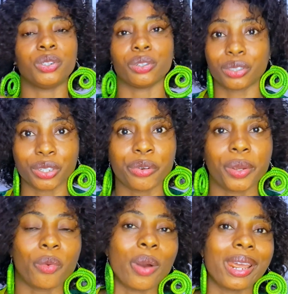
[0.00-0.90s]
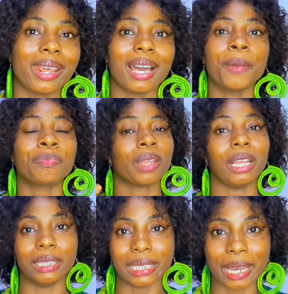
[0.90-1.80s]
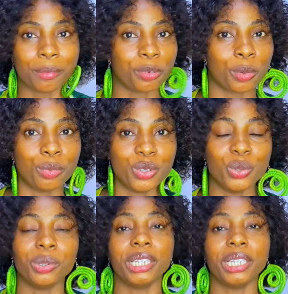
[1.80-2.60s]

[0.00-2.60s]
does not require a dime from you.